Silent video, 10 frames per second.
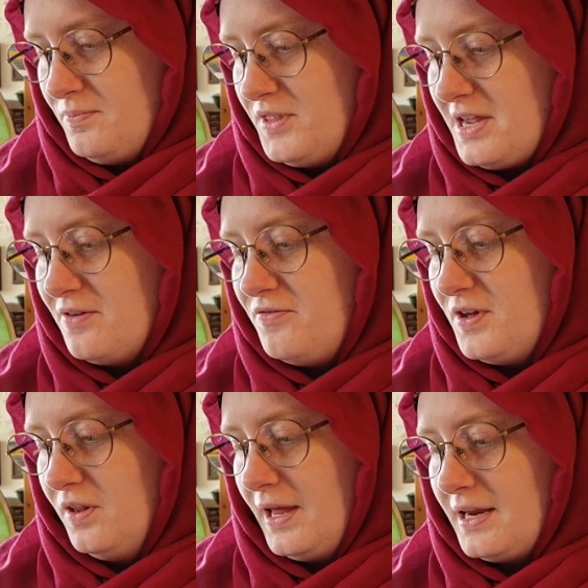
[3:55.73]
they can
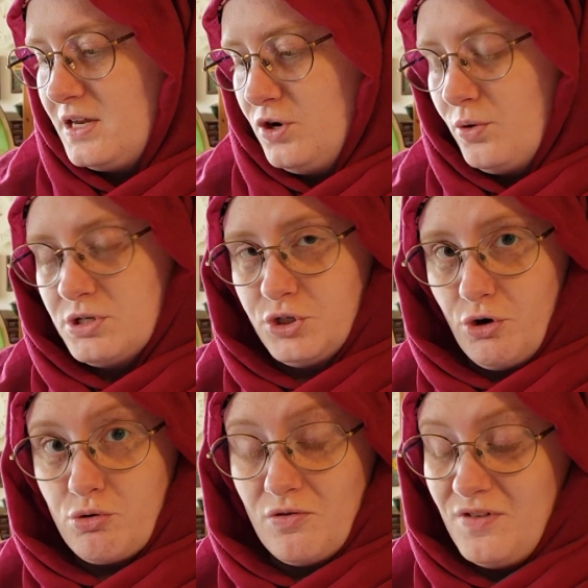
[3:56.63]
feel like, a
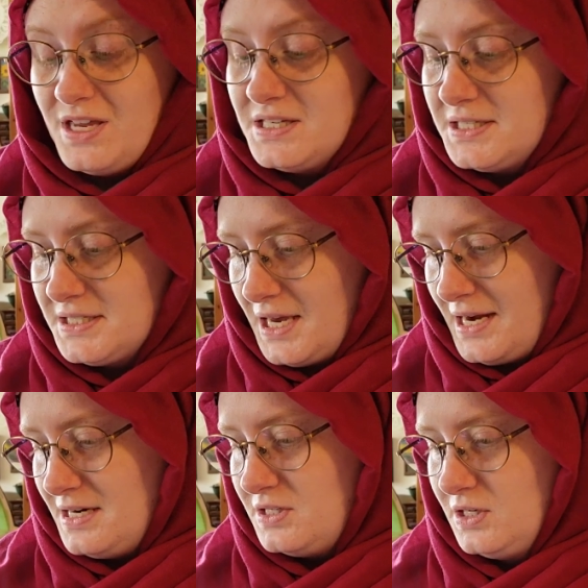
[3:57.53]
stroke of
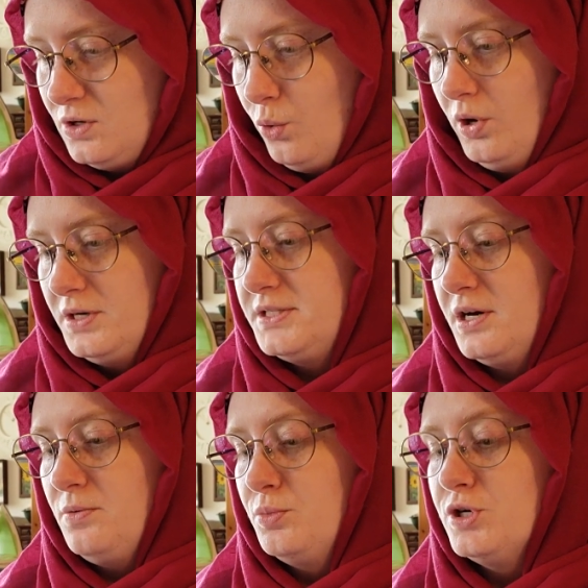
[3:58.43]
insight or a
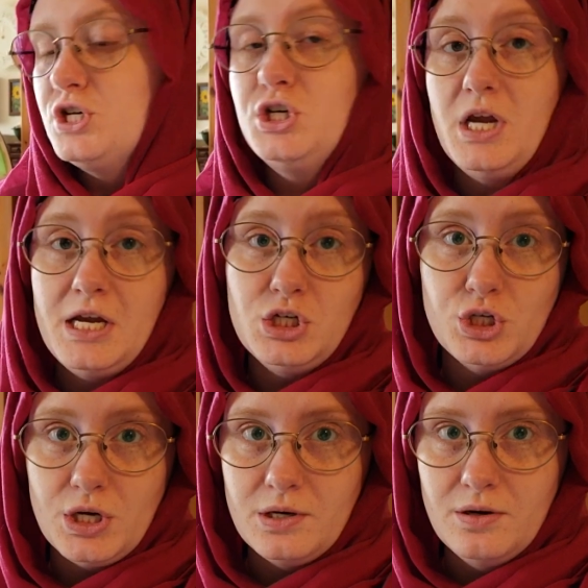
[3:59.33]
sudden
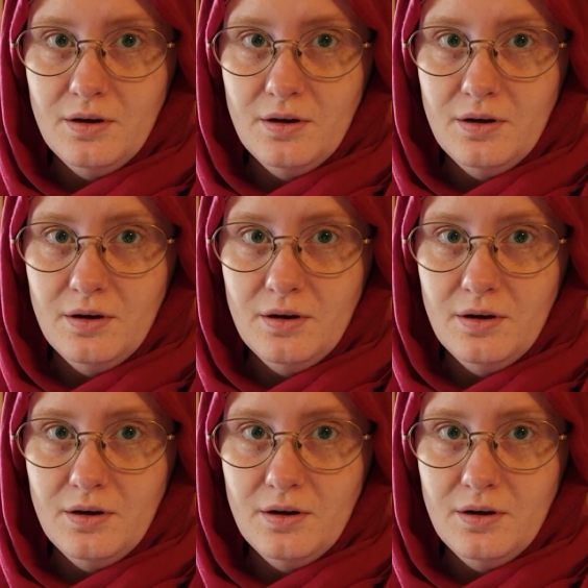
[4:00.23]
appreciation